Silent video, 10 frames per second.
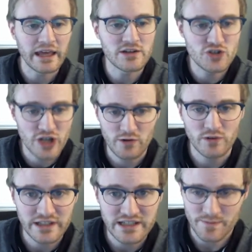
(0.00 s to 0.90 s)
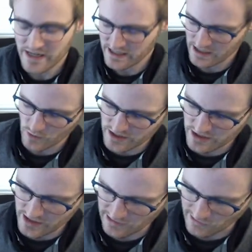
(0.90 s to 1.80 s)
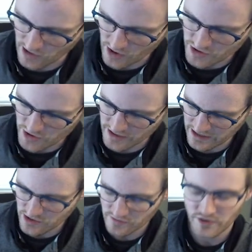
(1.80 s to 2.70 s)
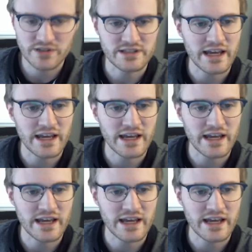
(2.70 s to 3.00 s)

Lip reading: Generally speaking, once you get larger intervals,